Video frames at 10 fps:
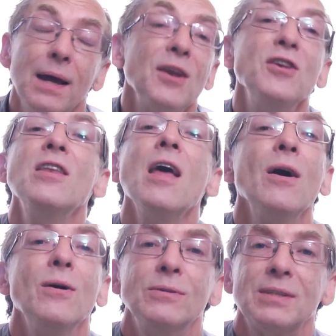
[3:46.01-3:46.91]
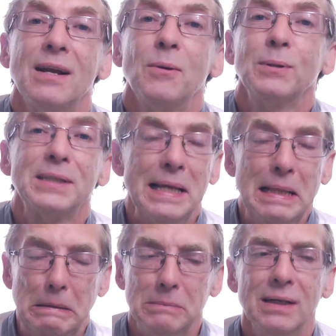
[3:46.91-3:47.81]
knows that I will send
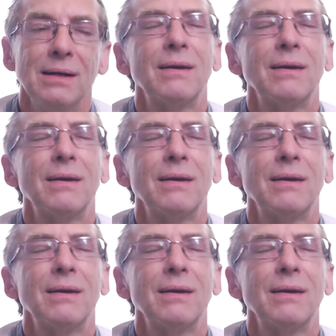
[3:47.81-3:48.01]
them,